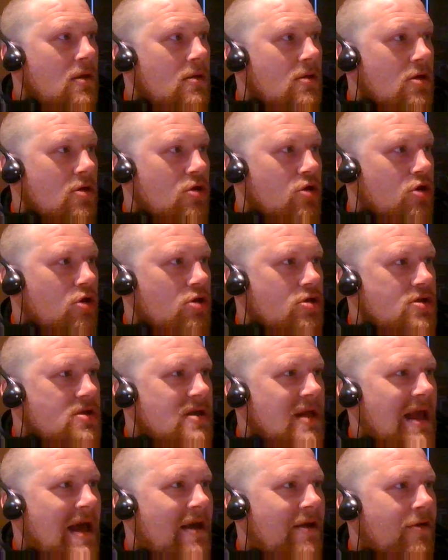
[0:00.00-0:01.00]
The
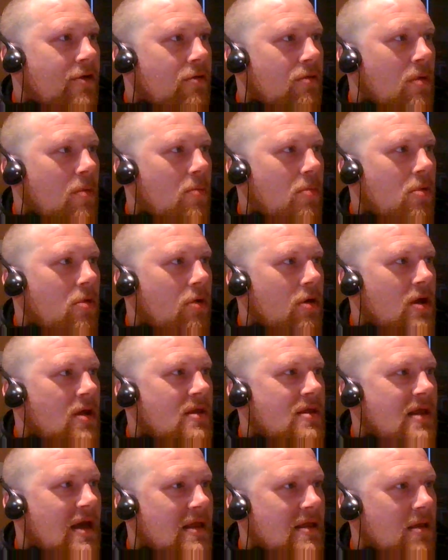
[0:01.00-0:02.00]
newsletter
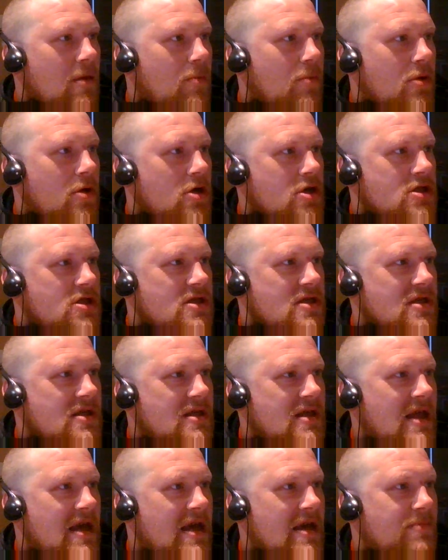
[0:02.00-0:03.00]
reported that the Boston
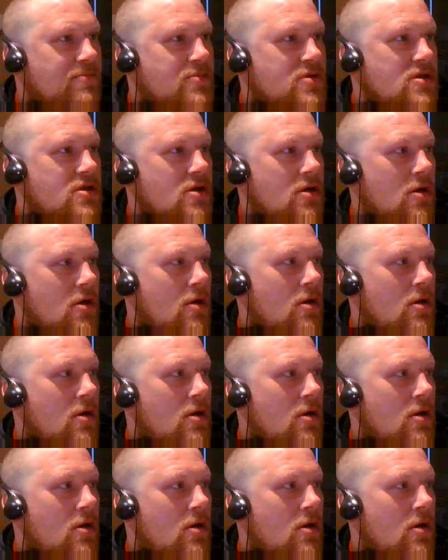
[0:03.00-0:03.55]
tapes